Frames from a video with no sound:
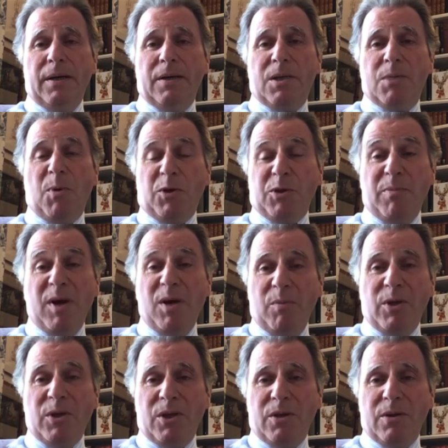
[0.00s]
spot a
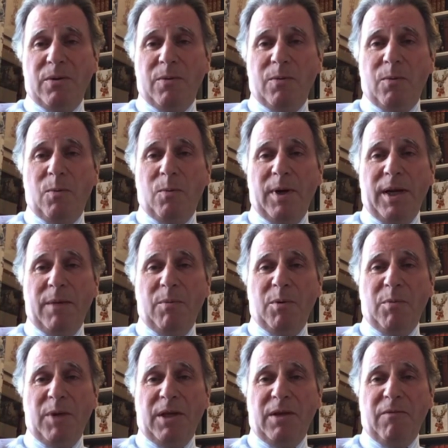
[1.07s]
moment when it
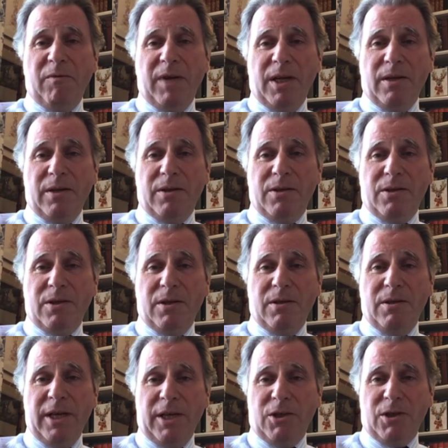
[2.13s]
would be convenient to
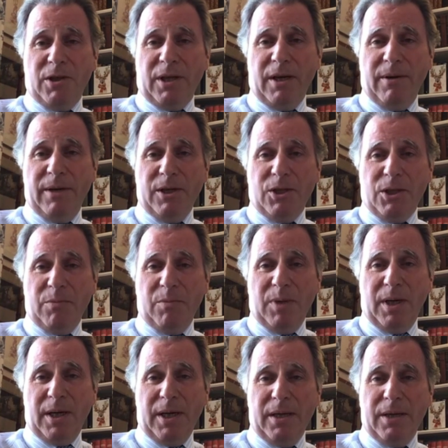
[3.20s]
ditch the coalition
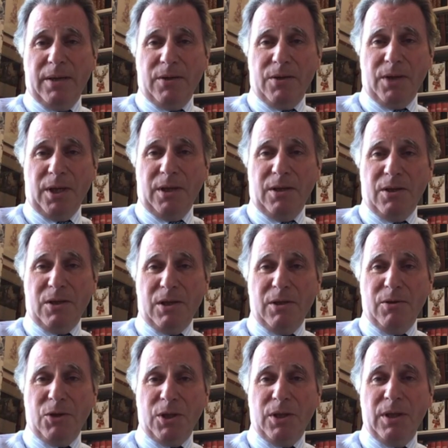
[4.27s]
by seeking a
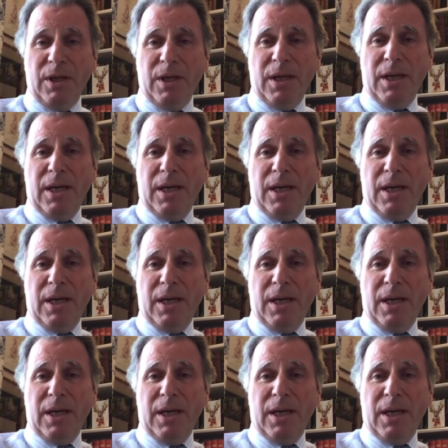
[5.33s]
dissolution.